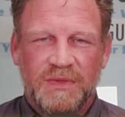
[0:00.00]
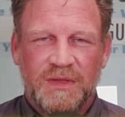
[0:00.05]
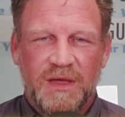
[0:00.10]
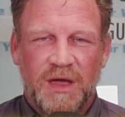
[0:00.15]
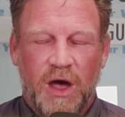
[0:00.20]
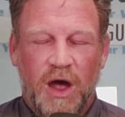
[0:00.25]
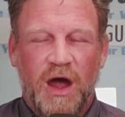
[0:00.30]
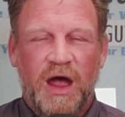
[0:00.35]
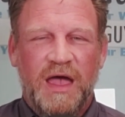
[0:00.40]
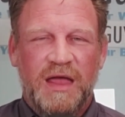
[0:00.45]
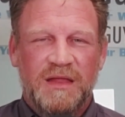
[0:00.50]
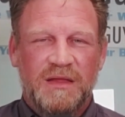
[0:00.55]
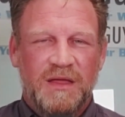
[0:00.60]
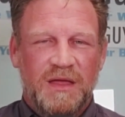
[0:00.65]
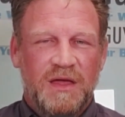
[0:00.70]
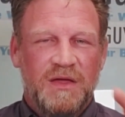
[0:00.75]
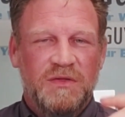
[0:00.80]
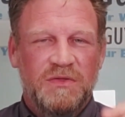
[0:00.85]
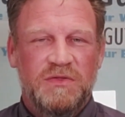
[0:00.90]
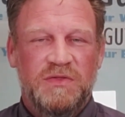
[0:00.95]
All right.
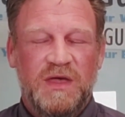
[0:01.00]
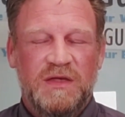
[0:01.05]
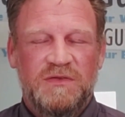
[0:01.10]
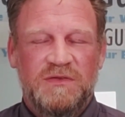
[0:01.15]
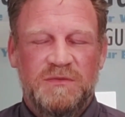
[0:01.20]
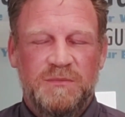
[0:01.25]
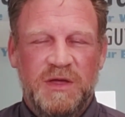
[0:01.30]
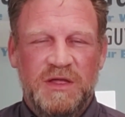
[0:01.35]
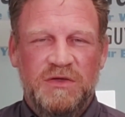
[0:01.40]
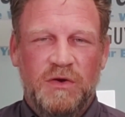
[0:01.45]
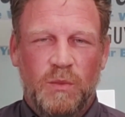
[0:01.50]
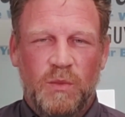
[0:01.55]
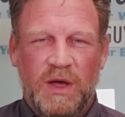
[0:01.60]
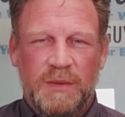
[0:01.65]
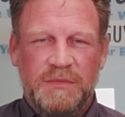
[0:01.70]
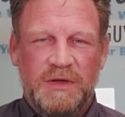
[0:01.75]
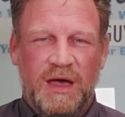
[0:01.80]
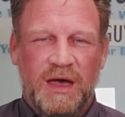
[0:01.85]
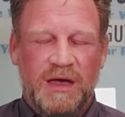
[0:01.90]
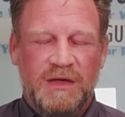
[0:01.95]
This has been Your Web
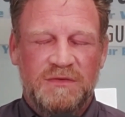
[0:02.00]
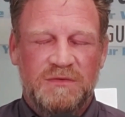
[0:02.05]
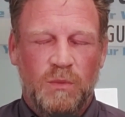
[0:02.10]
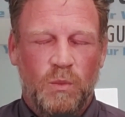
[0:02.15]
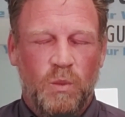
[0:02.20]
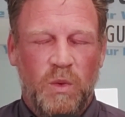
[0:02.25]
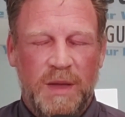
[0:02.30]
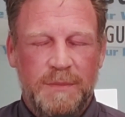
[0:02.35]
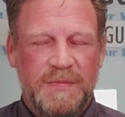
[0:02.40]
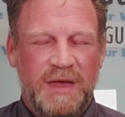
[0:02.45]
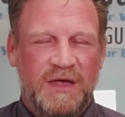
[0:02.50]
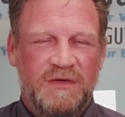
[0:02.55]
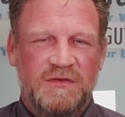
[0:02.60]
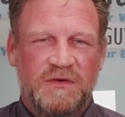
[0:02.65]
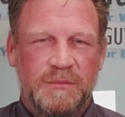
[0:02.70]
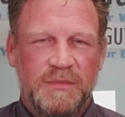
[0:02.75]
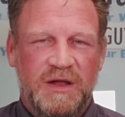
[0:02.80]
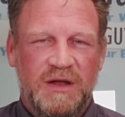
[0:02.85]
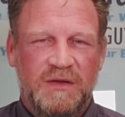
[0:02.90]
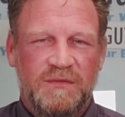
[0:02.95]
Guys Webmaster
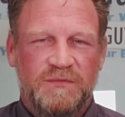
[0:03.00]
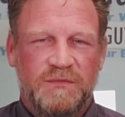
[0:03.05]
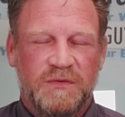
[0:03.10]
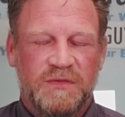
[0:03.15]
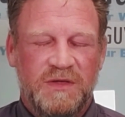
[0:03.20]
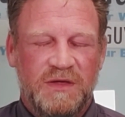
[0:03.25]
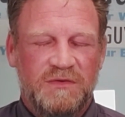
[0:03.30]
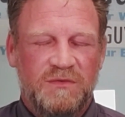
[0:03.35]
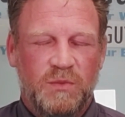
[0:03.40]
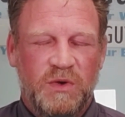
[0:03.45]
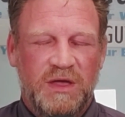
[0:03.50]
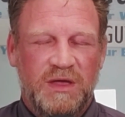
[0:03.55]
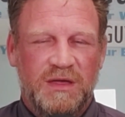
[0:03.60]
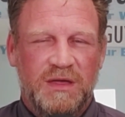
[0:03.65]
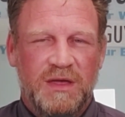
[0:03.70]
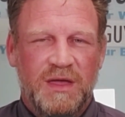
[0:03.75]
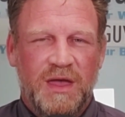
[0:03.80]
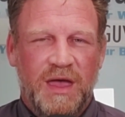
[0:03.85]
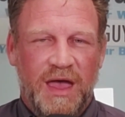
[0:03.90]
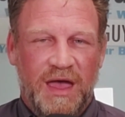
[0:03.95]
Minute for this week.
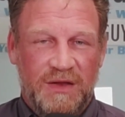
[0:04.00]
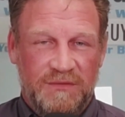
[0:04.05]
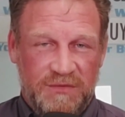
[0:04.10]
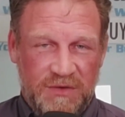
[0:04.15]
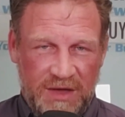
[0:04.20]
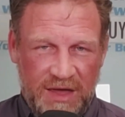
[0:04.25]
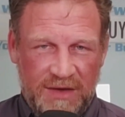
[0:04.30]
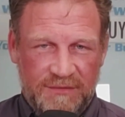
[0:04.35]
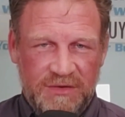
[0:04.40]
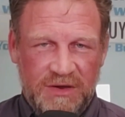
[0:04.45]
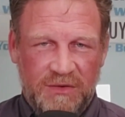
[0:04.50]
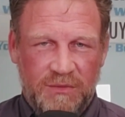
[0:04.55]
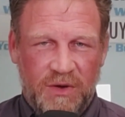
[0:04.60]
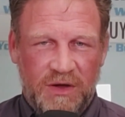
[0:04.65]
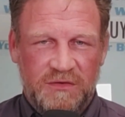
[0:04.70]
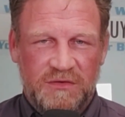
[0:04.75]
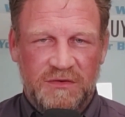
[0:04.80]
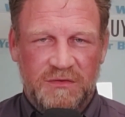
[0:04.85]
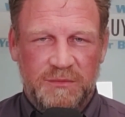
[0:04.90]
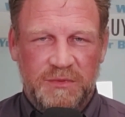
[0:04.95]
And if you have any
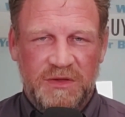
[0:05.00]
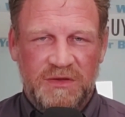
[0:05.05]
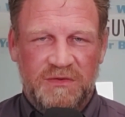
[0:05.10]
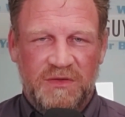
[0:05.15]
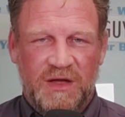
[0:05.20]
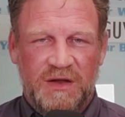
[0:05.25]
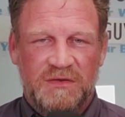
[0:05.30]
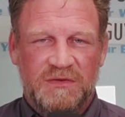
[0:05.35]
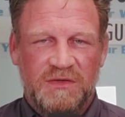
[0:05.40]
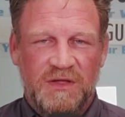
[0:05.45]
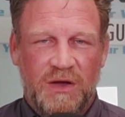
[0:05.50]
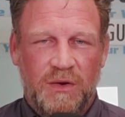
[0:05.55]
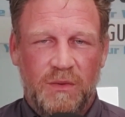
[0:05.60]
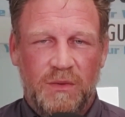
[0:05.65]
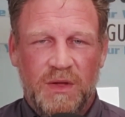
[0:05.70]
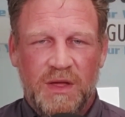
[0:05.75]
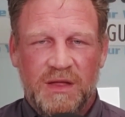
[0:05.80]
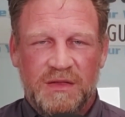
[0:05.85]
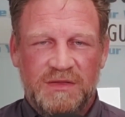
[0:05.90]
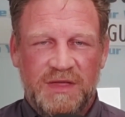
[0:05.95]
questions, please let us know
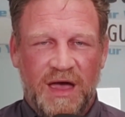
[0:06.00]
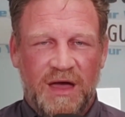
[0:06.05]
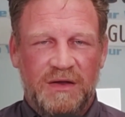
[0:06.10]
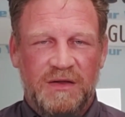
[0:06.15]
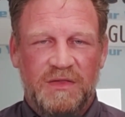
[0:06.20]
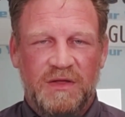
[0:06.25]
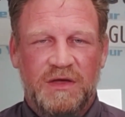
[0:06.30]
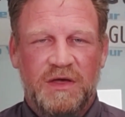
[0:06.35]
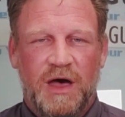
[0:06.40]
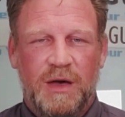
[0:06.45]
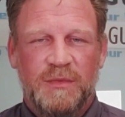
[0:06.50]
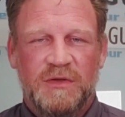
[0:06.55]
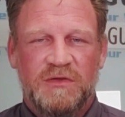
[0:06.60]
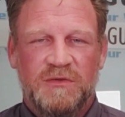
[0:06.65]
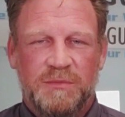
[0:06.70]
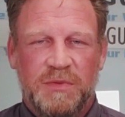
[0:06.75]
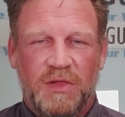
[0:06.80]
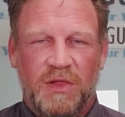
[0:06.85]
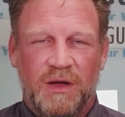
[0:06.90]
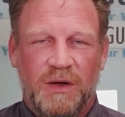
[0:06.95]
down in the comments
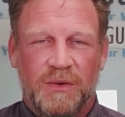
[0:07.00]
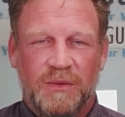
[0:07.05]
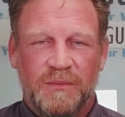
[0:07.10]
below.